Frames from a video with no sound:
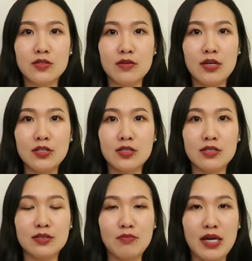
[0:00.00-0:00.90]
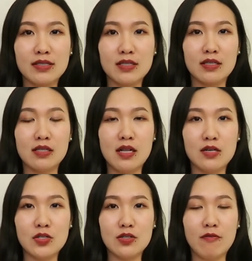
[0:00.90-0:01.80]
so yeah, just makes the
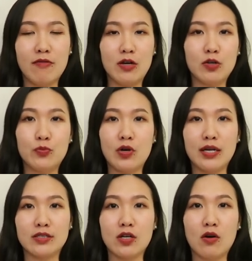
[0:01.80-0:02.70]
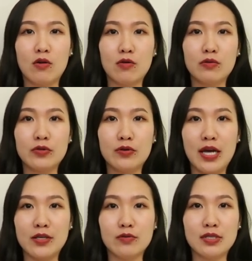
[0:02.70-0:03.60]
clutch very practical. You
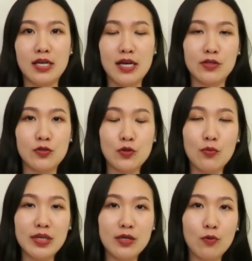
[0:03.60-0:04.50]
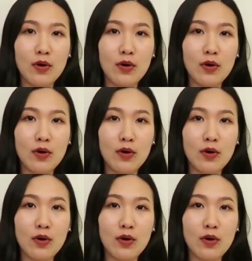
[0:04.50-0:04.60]
can use it in so many